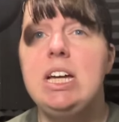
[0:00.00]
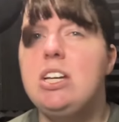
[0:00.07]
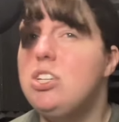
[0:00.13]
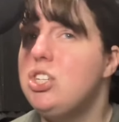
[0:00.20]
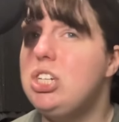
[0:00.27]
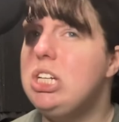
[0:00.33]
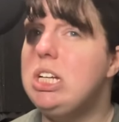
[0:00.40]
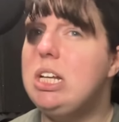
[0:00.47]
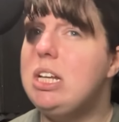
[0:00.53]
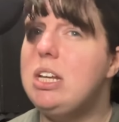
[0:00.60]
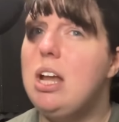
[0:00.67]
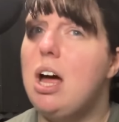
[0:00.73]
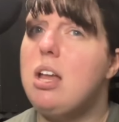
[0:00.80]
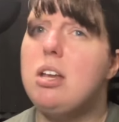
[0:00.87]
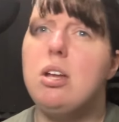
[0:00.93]
she did
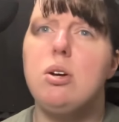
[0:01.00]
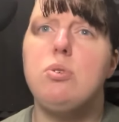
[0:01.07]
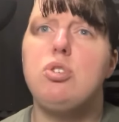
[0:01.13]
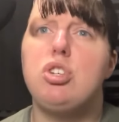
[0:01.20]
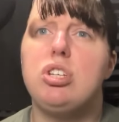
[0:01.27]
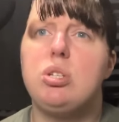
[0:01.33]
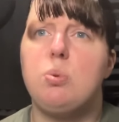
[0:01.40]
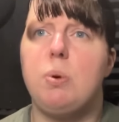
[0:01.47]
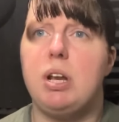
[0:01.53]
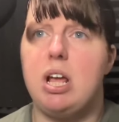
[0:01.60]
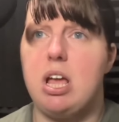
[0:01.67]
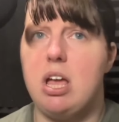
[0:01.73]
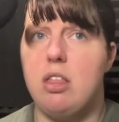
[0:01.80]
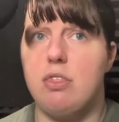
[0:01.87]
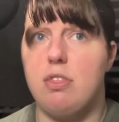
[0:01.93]
not know just what
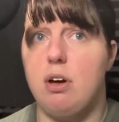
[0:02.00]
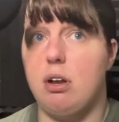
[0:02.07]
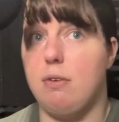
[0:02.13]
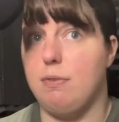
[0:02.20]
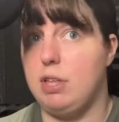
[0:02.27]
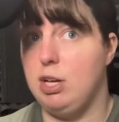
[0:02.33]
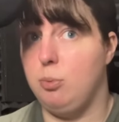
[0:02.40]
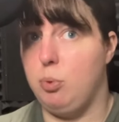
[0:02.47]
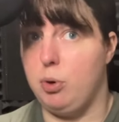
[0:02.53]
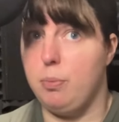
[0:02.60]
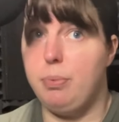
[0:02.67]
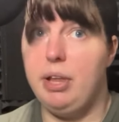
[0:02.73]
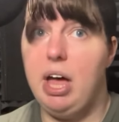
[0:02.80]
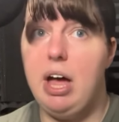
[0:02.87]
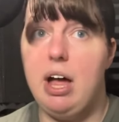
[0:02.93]
Anne thought of Gilbert
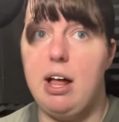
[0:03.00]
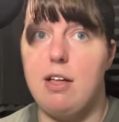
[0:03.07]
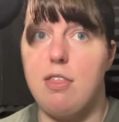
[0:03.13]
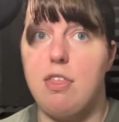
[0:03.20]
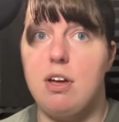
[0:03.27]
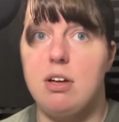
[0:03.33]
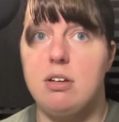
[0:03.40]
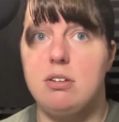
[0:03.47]
Blythe.